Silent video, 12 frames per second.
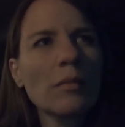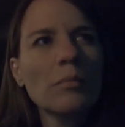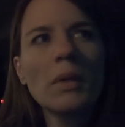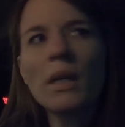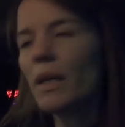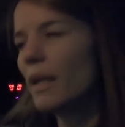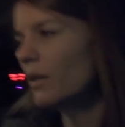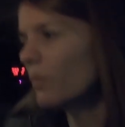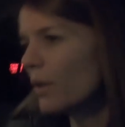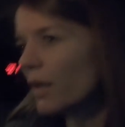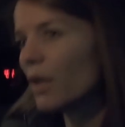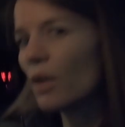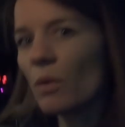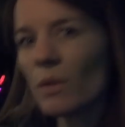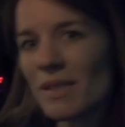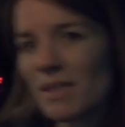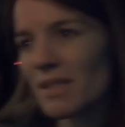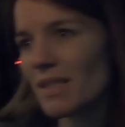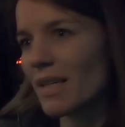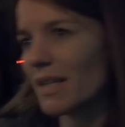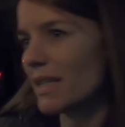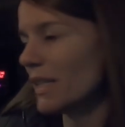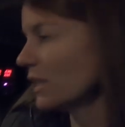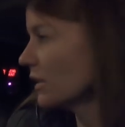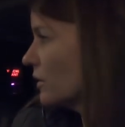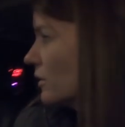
but we're gonna go inside.